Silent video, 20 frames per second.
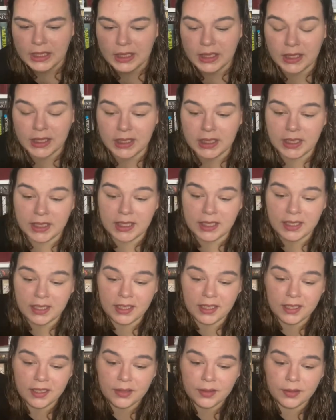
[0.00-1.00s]

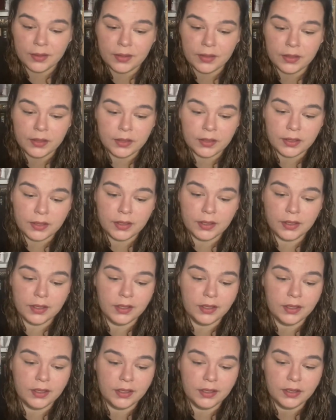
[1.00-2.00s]
the
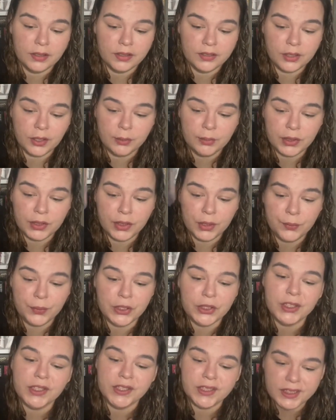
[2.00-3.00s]
Tumblr,
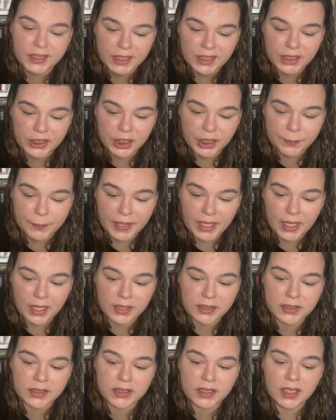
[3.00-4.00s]
which is Sarah J
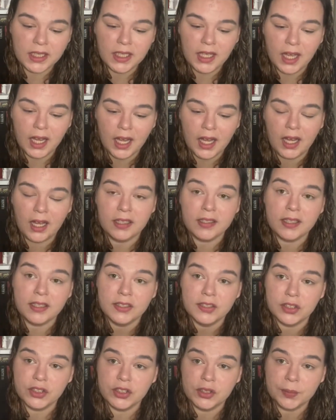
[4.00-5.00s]
Maas and it
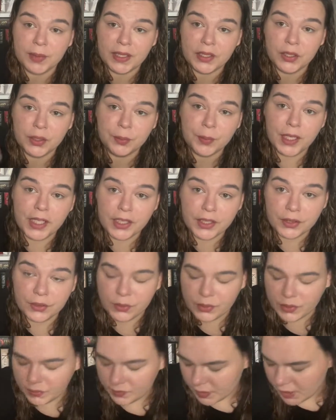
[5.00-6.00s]
is inspired by
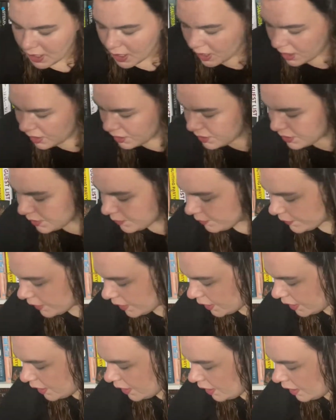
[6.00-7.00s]
Throne of Glass.
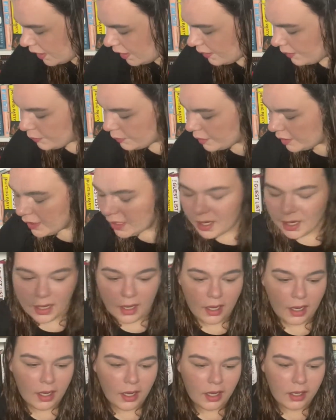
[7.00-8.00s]
We
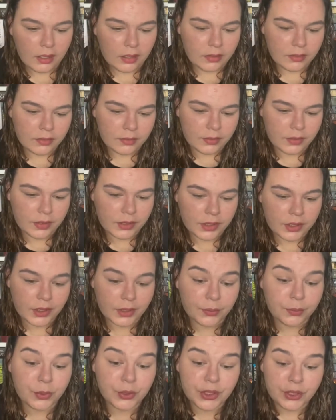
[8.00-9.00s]
have the
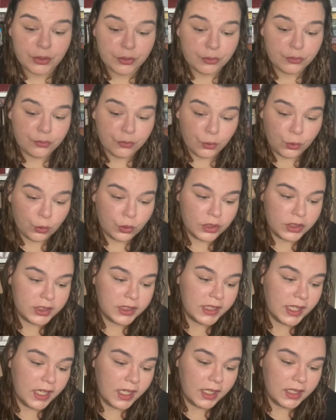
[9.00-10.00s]
wooden phone
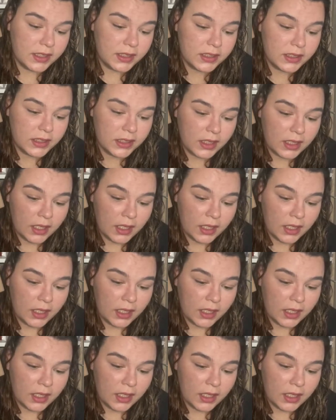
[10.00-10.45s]
stand